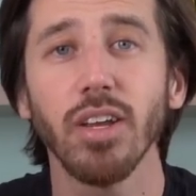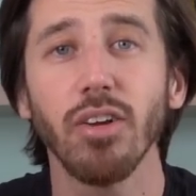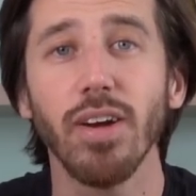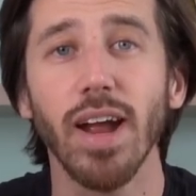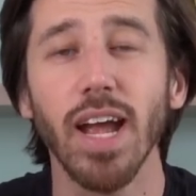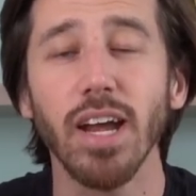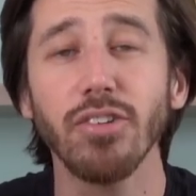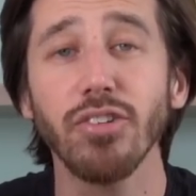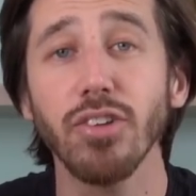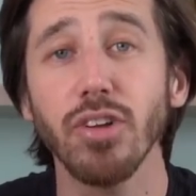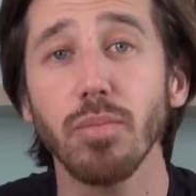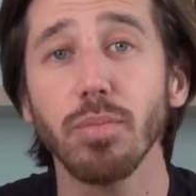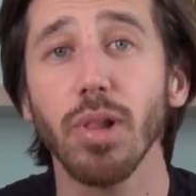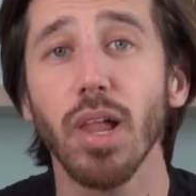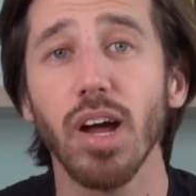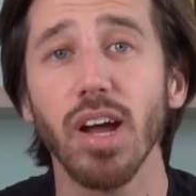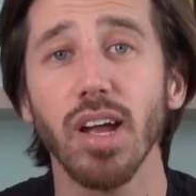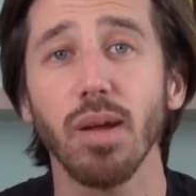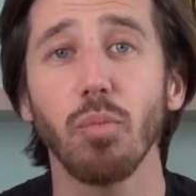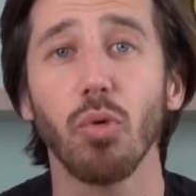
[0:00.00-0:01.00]
you're actually
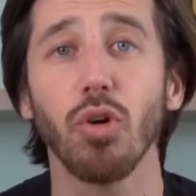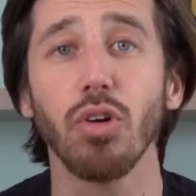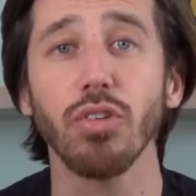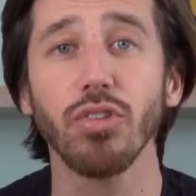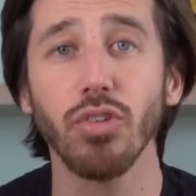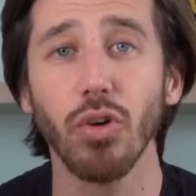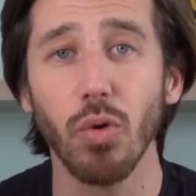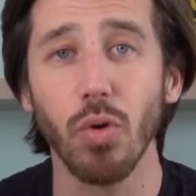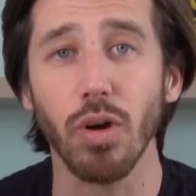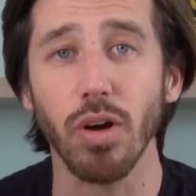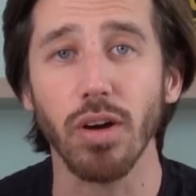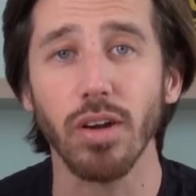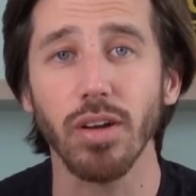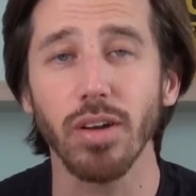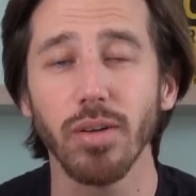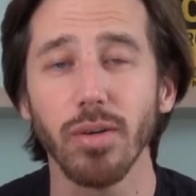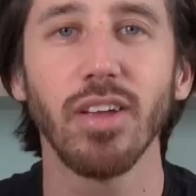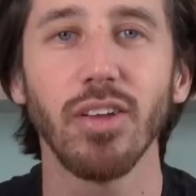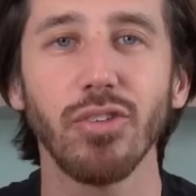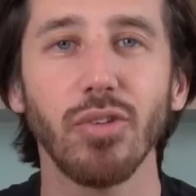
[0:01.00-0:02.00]
applying more torque.